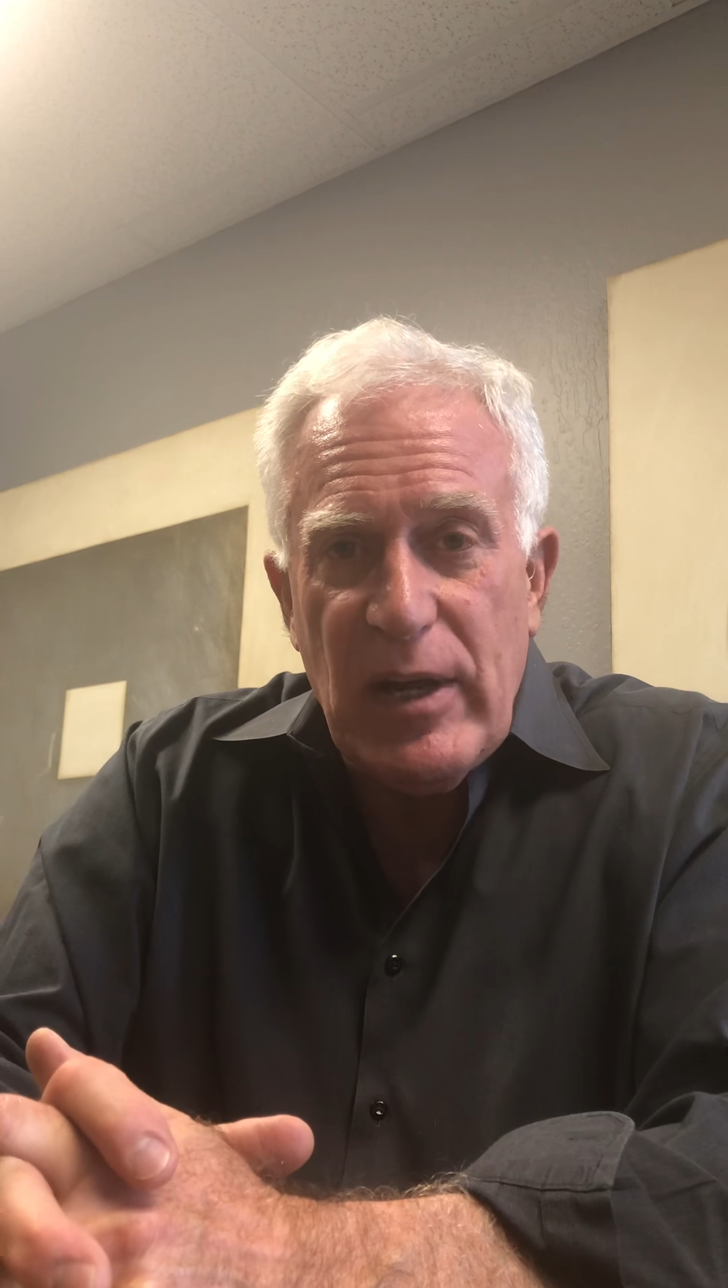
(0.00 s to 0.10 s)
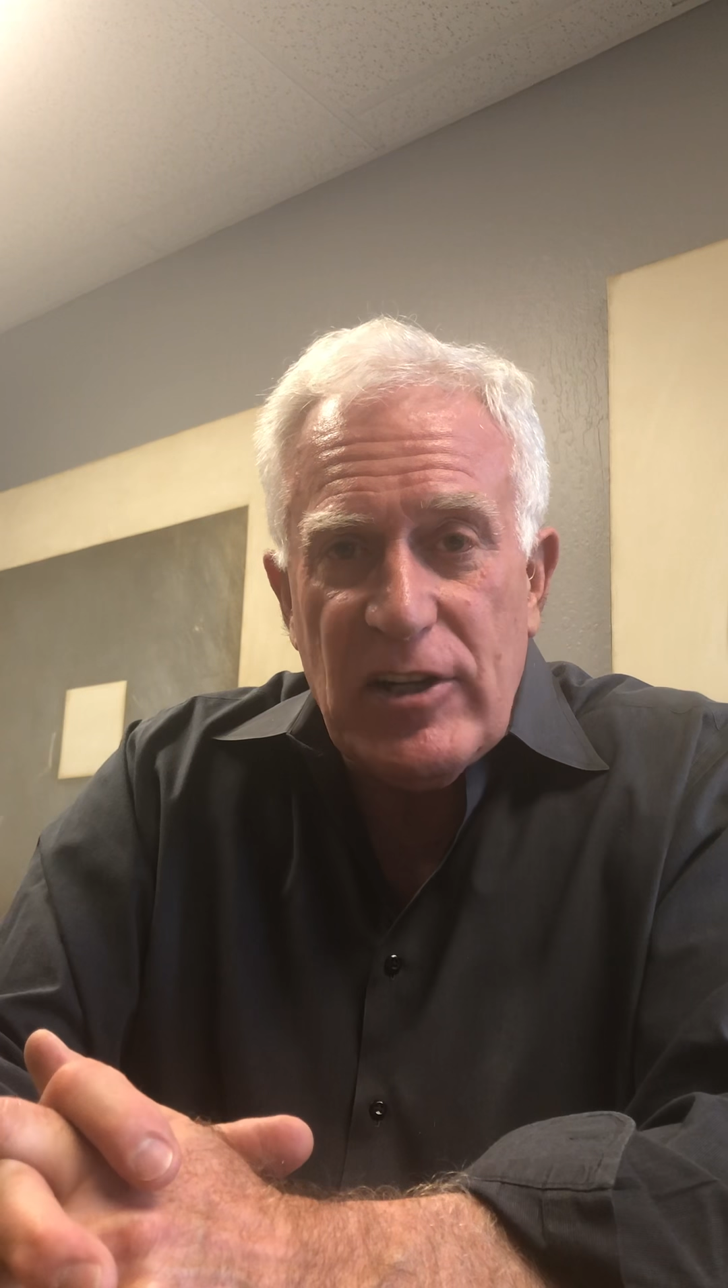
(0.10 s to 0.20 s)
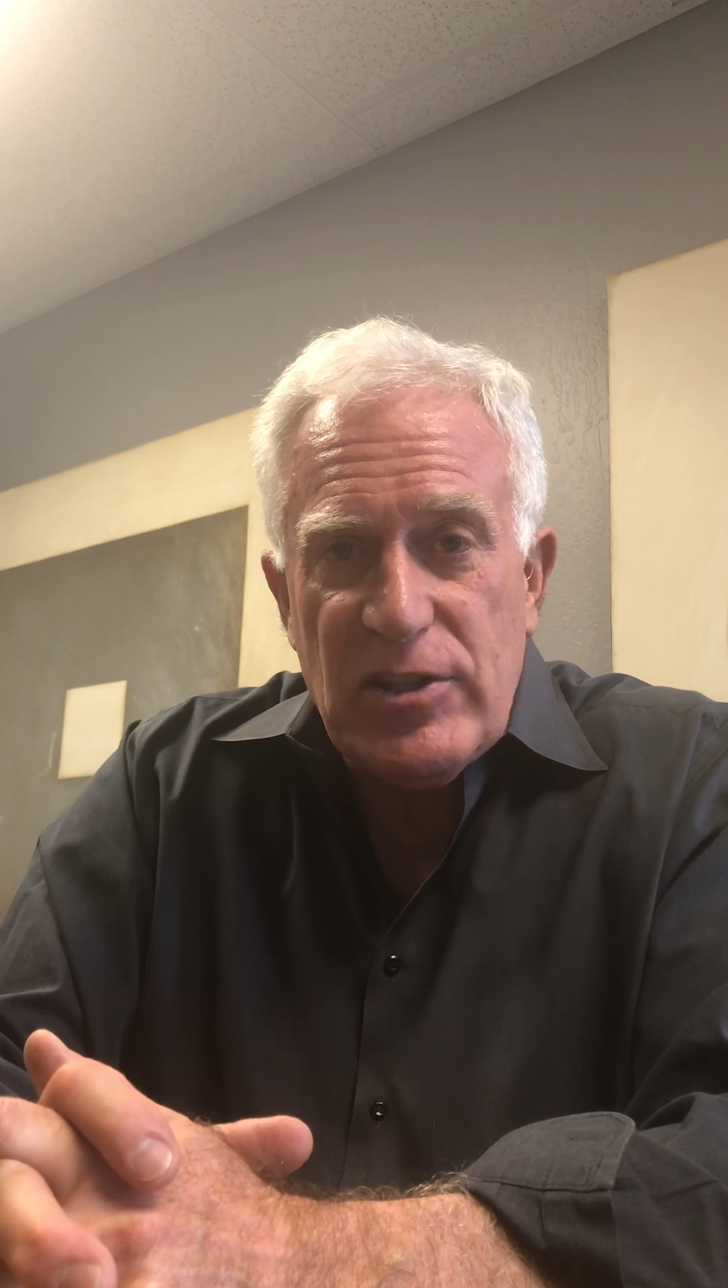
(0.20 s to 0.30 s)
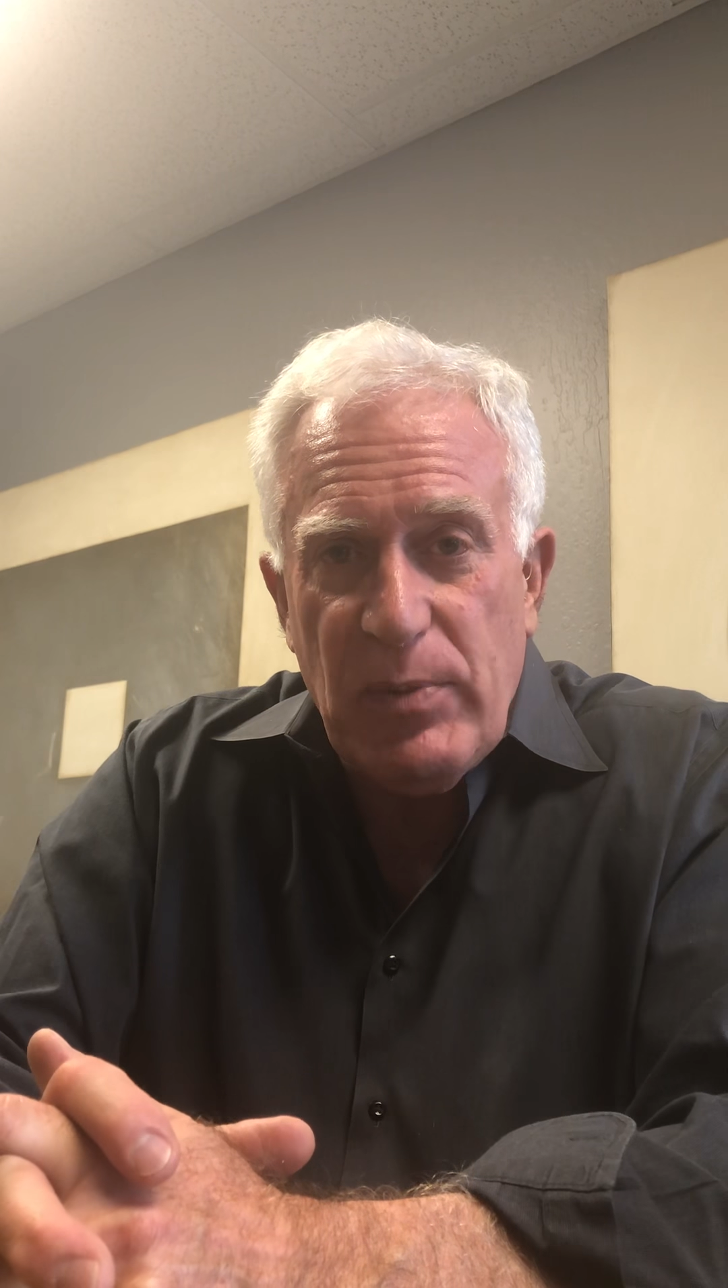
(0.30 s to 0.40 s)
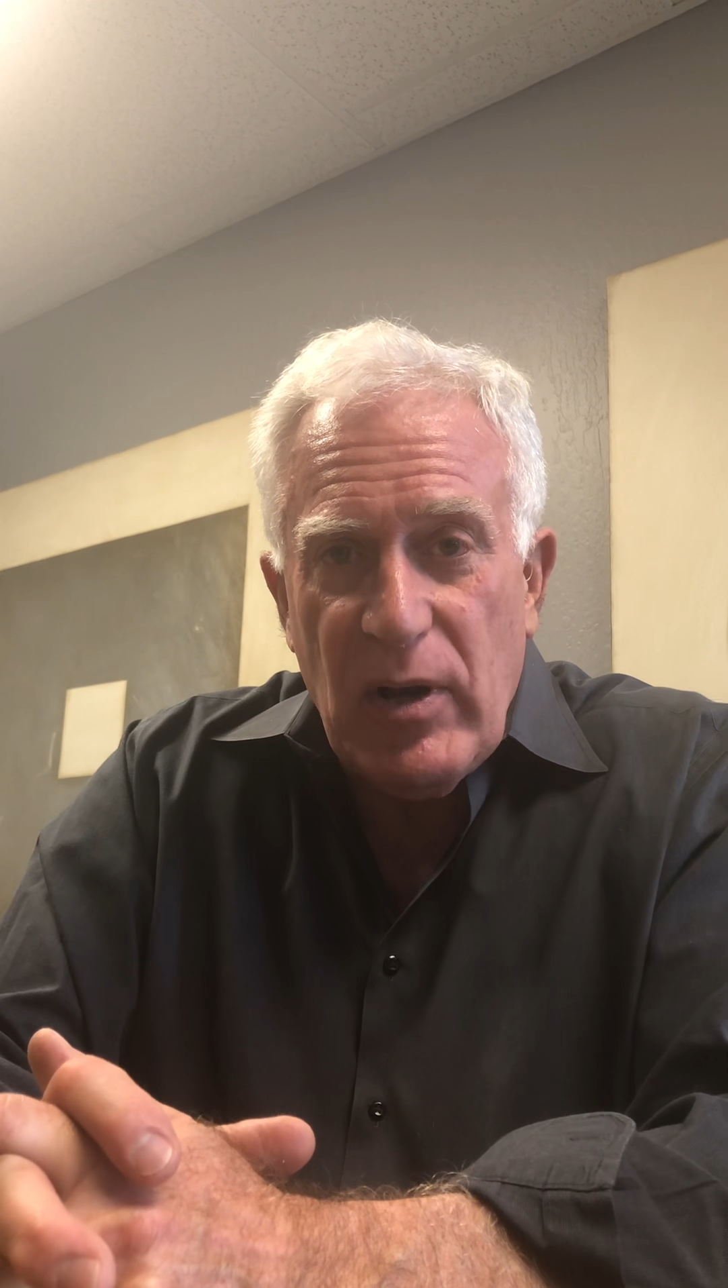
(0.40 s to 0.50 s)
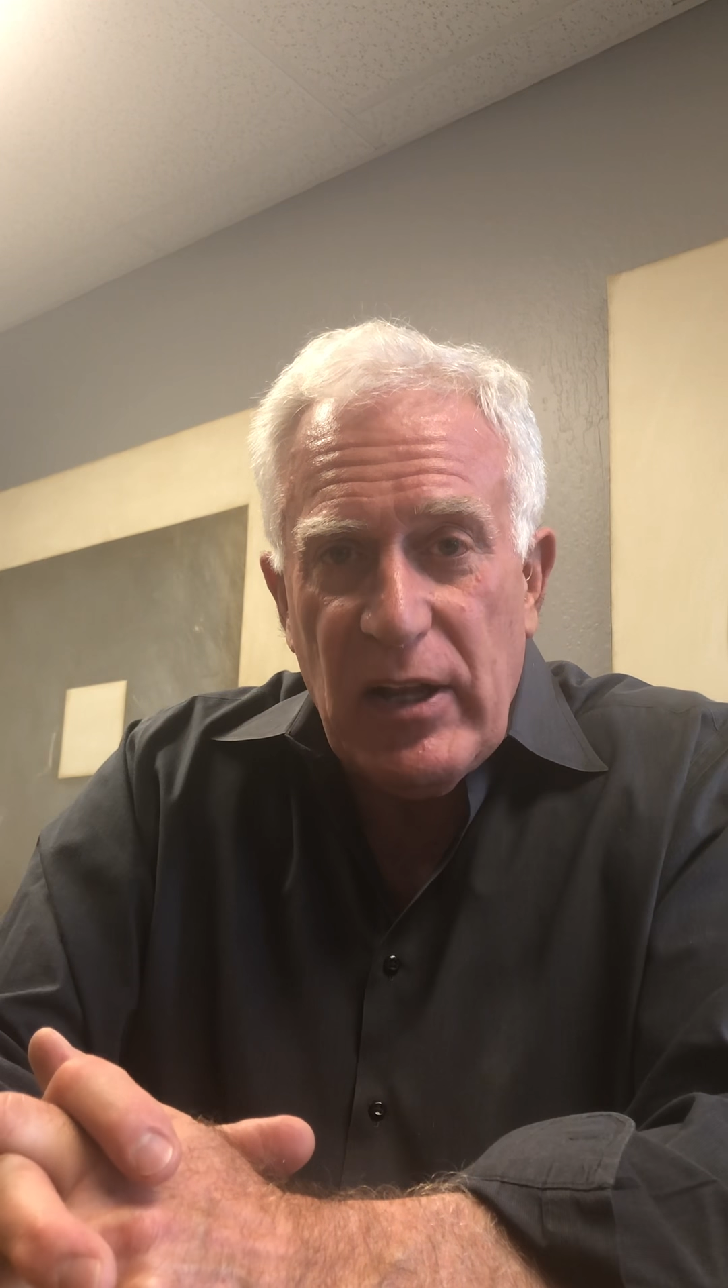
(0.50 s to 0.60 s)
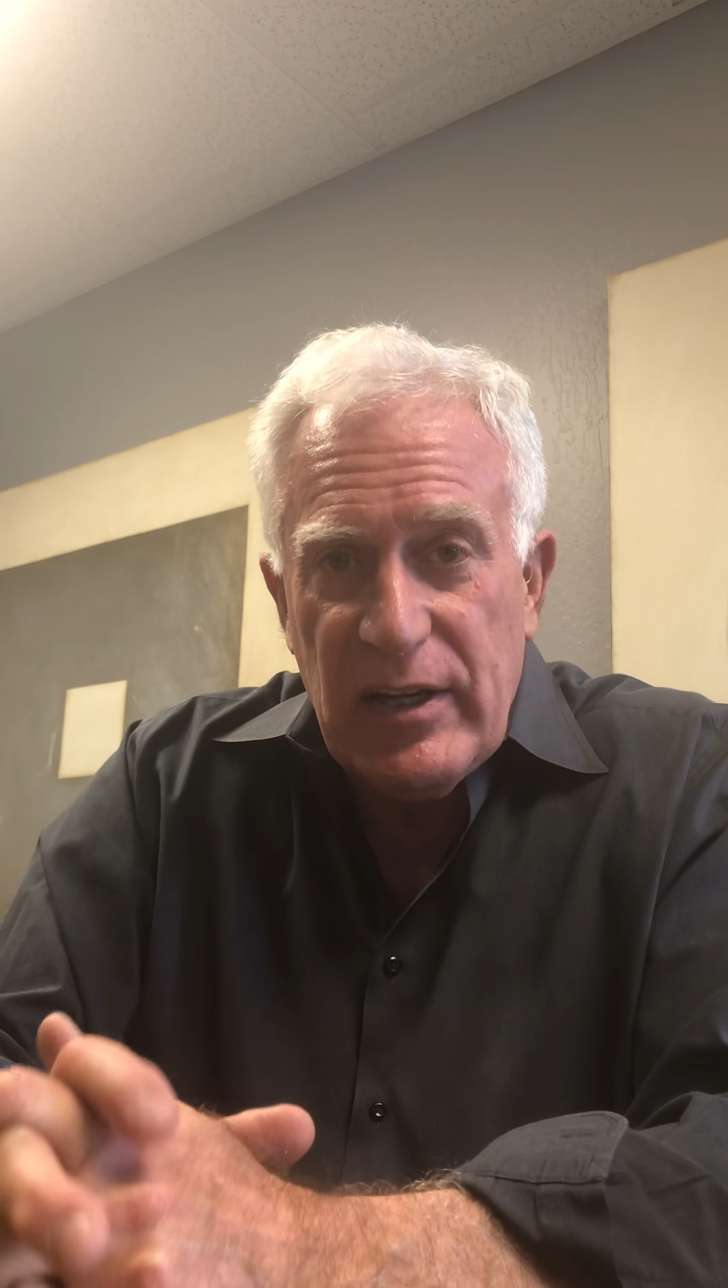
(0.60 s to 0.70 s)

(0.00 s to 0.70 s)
baseball.